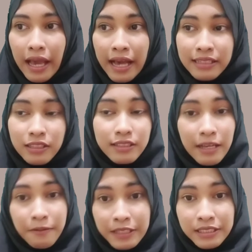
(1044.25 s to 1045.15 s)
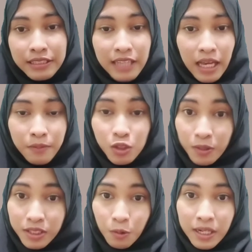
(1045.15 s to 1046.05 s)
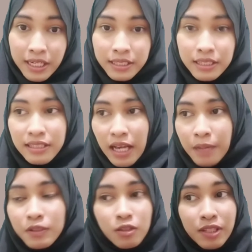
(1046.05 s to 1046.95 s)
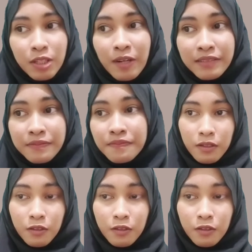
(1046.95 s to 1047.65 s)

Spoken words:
at 7 times 21 times 21.